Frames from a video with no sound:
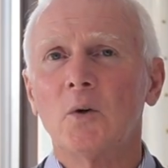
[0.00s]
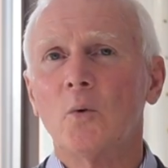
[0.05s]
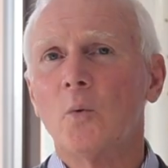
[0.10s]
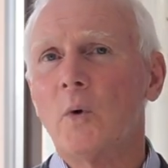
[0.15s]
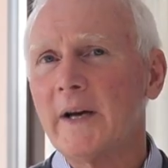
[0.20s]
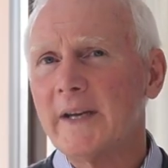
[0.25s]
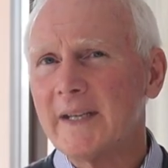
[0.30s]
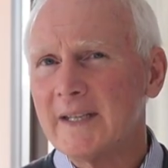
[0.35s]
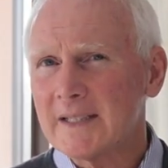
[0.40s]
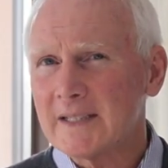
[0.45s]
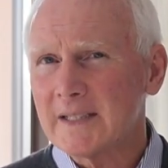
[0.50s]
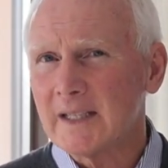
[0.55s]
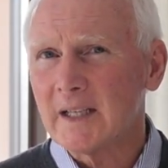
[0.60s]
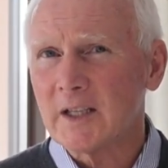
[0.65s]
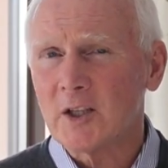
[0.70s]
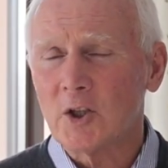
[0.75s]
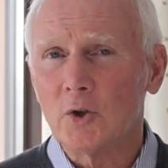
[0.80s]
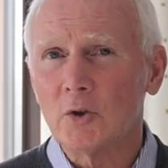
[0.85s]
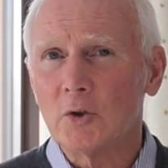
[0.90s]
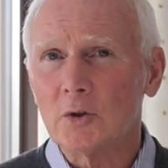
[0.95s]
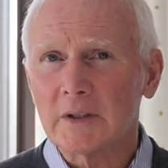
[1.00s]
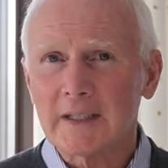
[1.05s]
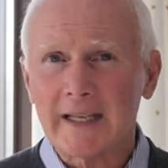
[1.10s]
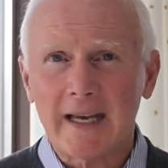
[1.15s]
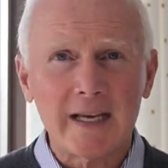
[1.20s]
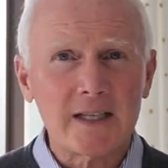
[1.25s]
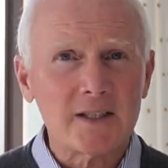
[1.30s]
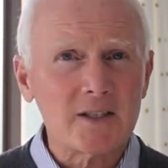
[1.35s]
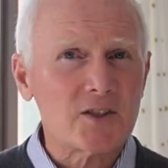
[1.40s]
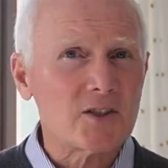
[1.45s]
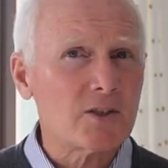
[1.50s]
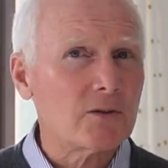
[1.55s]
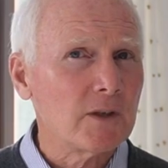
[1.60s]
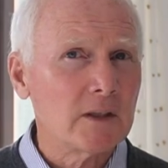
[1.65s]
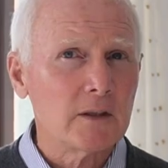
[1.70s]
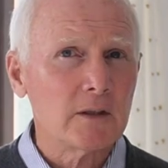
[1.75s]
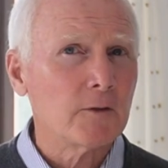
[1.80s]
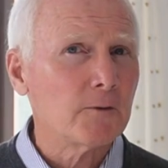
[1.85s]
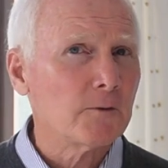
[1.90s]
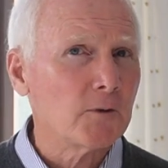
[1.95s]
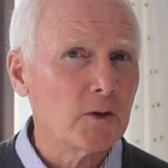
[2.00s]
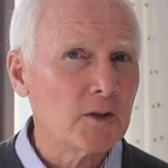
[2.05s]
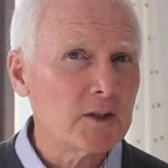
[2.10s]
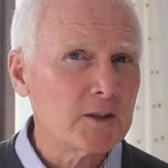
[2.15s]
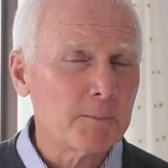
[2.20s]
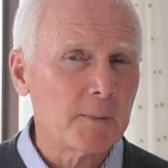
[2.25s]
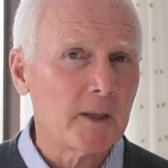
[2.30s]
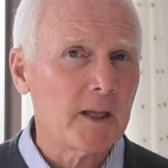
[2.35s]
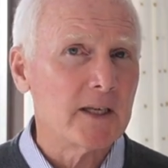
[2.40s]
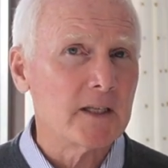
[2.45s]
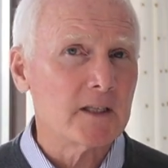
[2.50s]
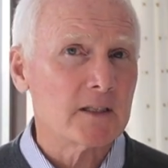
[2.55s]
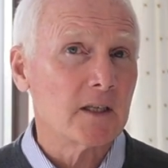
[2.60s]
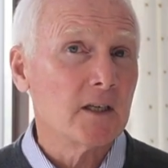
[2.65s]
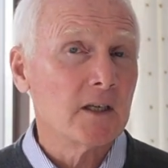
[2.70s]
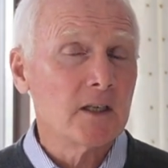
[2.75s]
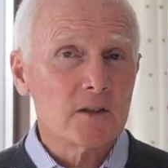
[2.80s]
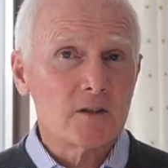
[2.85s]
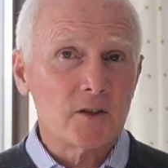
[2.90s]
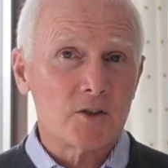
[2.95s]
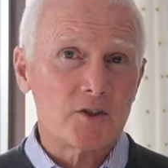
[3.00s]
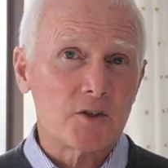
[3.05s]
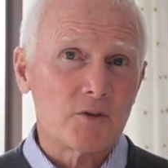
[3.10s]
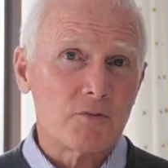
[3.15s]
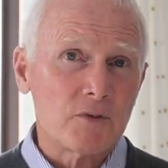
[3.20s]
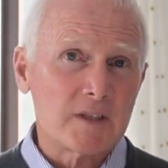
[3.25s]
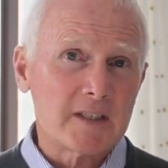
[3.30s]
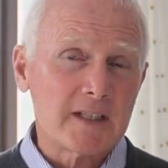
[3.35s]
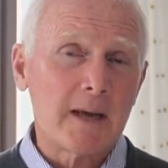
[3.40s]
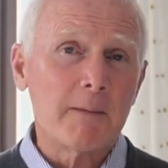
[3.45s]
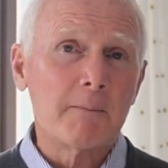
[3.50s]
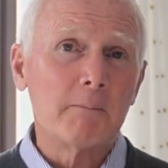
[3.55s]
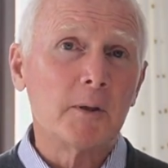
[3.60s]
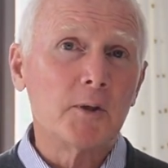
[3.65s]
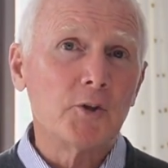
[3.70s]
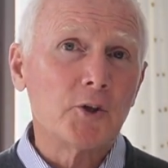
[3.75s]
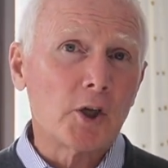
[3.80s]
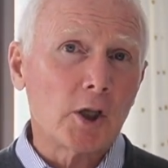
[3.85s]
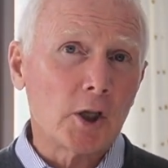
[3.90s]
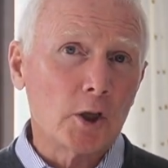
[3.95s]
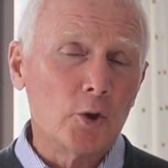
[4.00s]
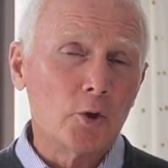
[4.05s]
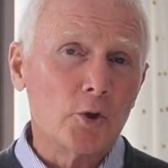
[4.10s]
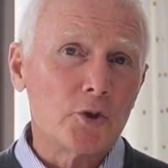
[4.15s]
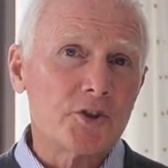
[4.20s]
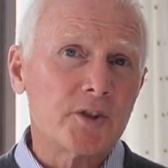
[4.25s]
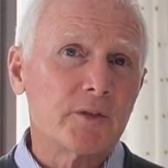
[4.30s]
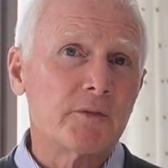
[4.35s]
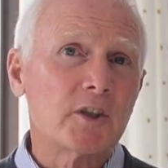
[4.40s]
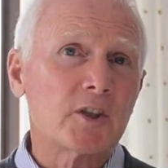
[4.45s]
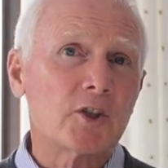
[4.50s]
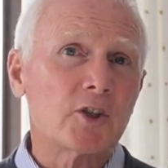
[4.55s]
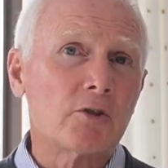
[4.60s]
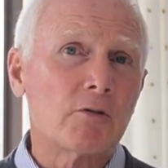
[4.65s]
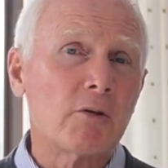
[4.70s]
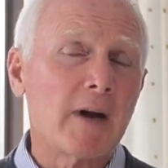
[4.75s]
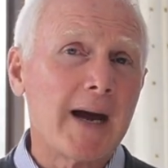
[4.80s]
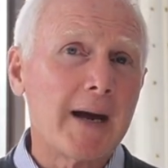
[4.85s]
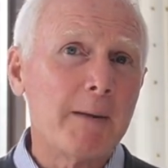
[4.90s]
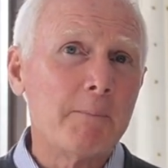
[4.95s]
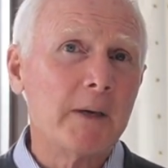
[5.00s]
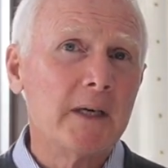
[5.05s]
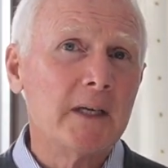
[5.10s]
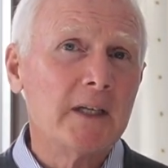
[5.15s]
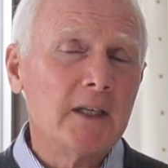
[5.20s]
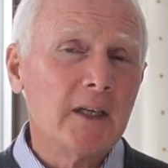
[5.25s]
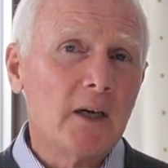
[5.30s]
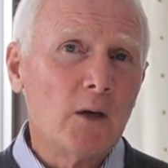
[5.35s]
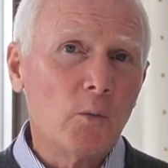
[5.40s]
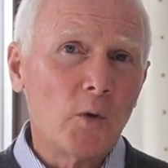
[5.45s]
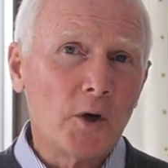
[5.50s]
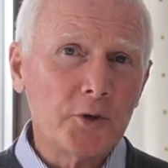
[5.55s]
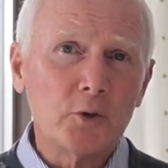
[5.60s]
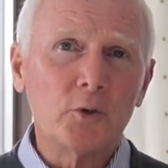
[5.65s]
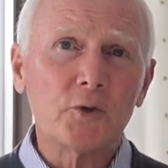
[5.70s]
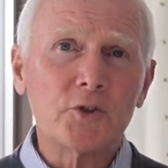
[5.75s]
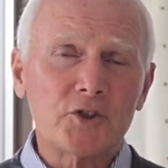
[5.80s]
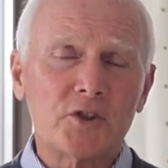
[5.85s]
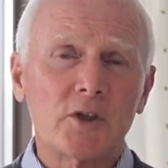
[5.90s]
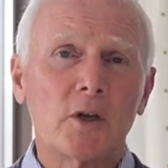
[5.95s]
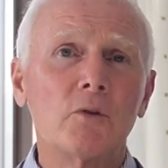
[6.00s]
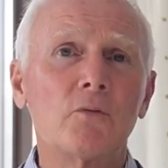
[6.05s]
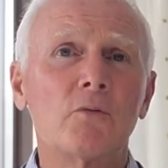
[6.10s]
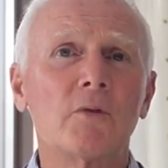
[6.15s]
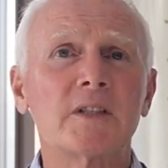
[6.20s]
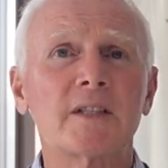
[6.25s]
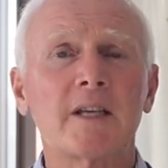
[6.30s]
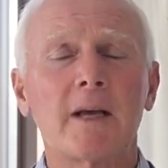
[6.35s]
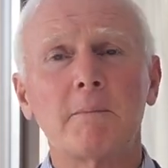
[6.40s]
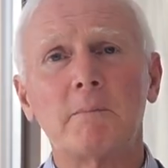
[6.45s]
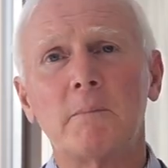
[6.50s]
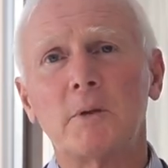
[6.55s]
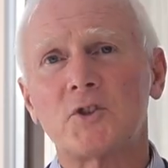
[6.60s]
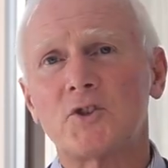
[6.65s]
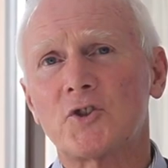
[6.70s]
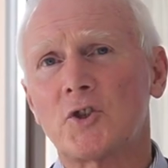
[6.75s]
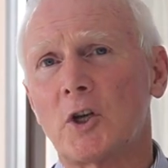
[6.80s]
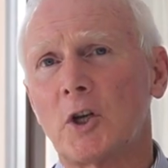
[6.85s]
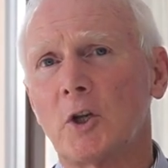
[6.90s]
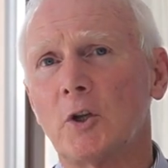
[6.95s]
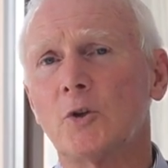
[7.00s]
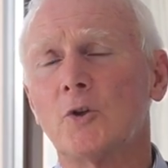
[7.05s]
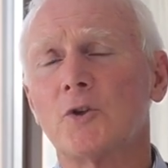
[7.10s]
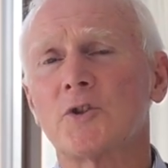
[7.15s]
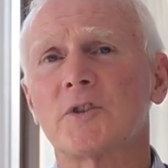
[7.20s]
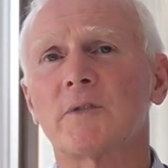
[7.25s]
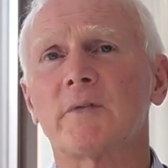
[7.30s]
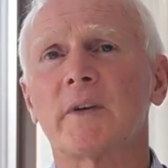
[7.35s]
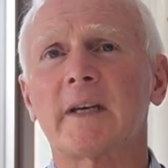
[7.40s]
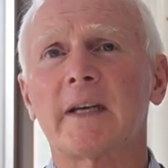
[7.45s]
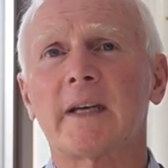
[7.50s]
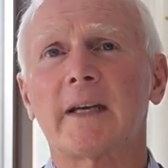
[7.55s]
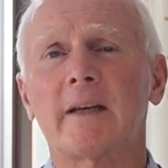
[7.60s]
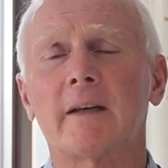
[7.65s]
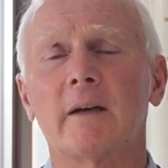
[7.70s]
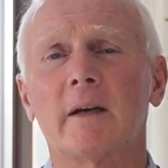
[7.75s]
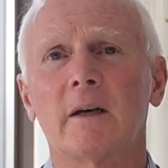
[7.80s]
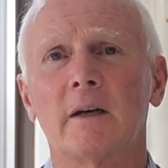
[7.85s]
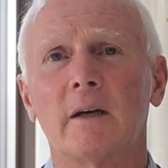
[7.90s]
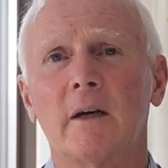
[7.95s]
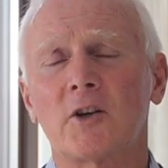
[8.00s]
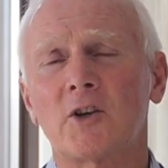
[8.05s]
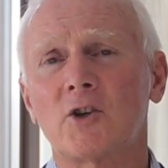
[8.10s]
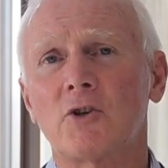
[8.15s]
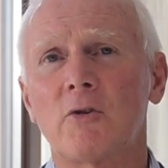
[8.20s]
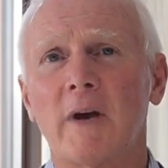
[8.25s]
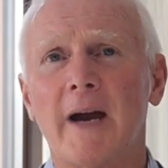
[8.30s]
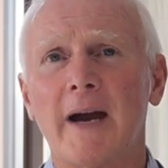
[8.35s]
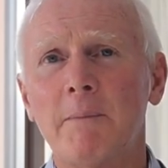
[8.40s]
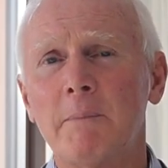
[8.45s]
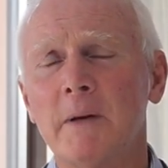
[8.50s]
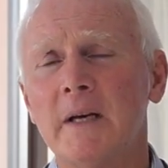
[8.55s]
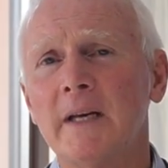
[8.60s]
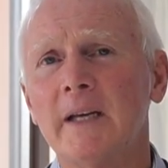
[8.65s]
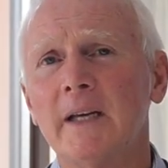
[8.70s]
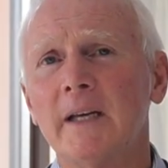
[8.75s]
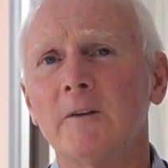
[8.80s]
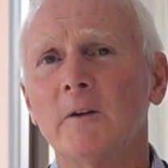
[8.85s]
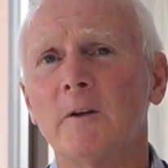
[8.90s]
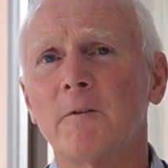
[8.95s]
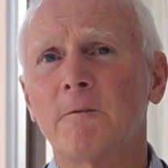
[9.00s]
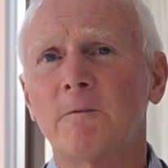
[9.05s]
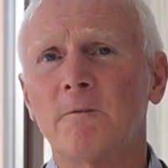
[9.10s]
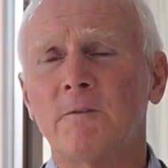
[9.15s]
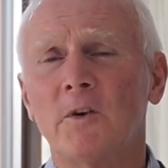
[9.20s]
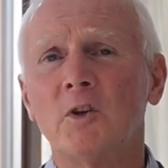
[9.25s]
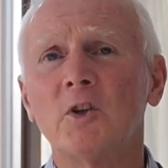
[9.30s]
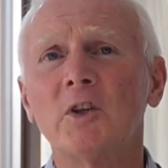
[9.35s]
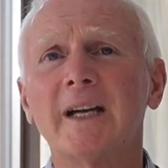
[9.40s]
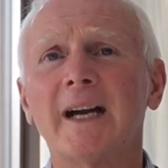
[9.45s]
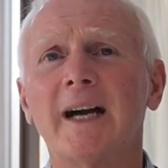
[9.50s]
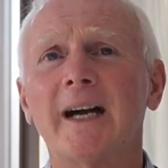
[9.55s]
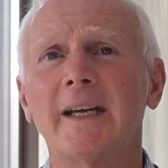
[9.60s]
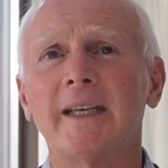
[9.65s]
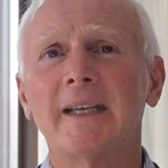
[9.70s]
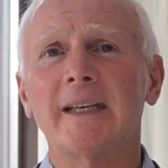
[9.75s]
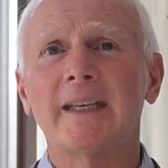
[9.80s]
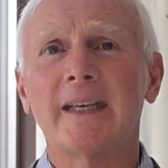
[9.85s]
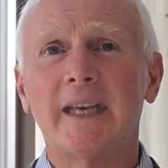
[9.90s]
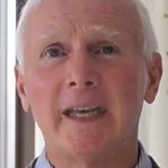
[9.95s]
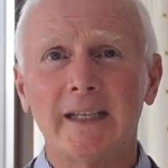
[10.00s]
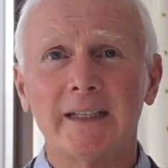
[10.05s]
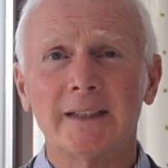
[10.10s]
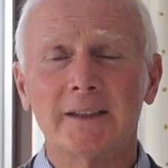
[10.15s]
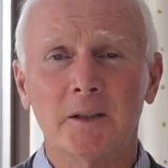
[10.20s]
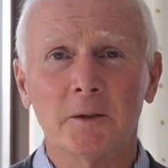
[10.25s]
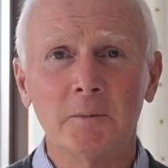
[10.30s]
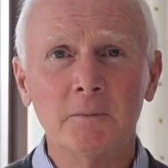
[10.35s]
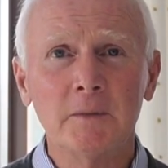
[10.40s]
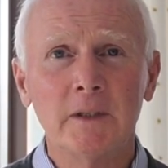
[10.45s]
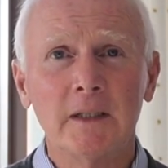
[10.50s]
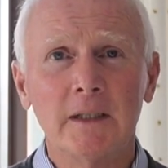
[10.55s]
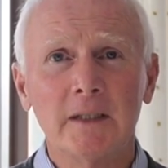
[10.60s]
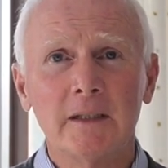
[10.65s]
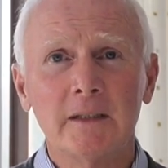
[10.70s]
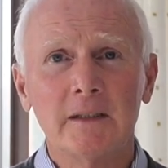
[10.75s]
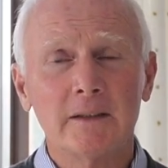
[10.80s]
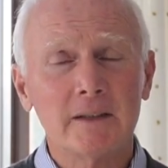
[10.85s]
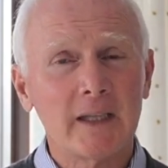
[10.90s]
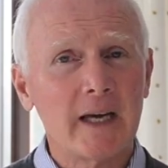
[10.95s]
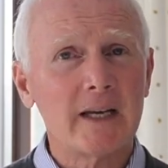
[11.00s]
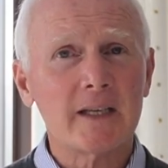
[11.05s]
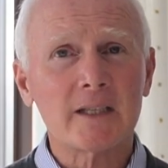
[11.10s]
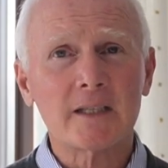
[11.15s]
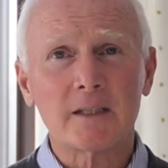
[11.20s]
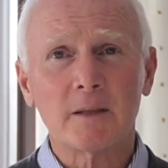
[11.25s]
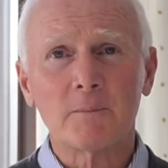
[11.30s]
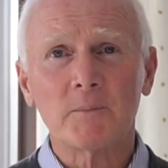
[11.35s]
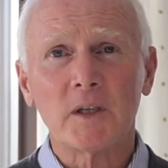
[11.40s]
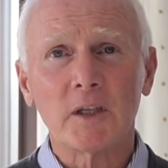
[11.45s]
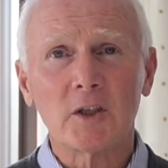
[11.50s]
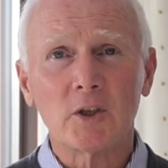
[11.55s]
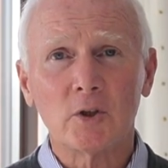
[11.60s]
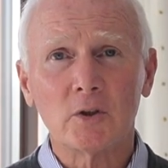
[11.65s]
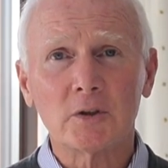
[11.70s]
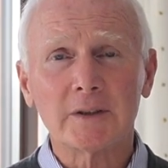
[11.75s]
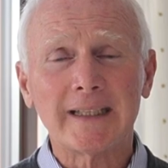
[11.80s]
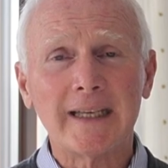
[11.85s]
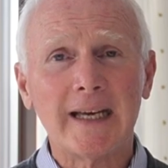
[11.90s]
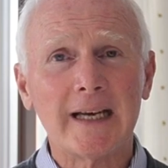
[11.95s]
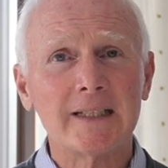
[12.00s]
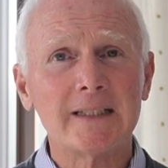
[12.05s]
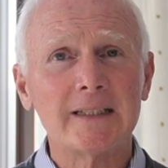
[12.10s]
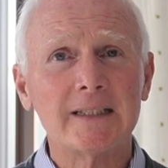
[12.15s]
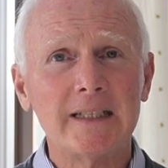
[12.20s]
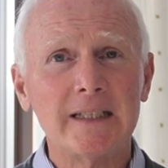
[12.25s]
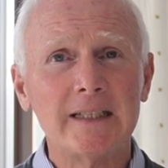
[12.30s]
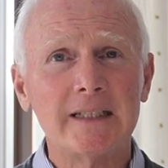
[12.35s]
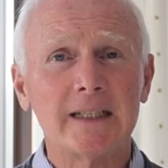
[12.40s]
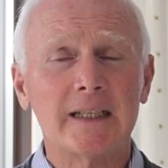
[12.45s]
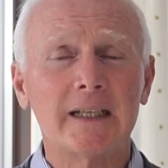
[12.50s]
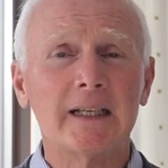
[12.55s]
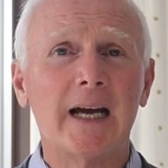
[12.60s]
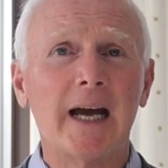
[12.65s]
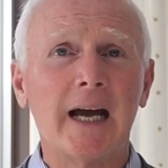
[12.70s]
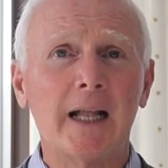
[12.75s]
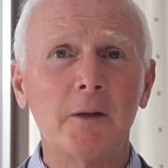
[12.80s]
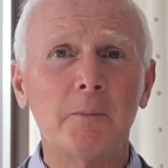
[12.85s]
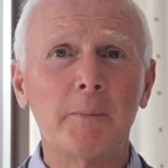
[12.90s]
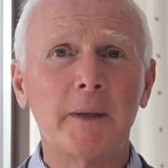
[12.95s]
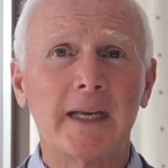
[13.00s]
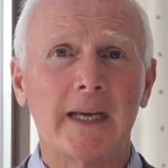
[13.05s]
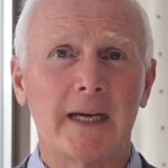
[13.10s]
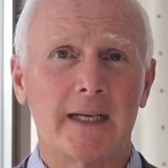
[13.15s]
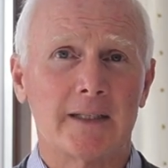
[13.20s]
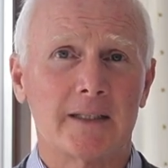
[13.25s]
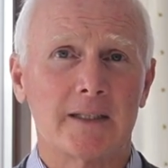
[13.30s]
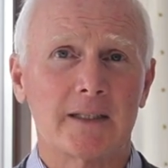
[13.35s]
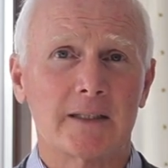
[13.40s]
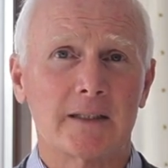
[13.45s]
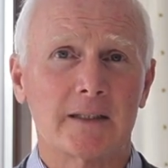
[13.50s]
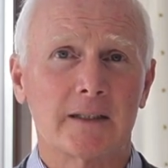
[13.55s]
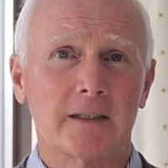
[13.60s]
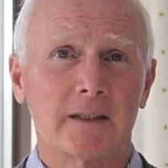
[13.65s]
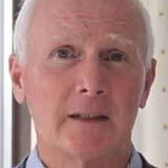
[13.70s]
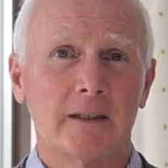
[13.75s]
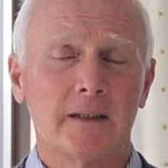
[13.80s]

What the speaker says: Why is it called cancer in the first place? Does it resemble the claws of a crab? And what also resembles the claws of a crab in the fungi kingdom? And that is something called Candida albicans.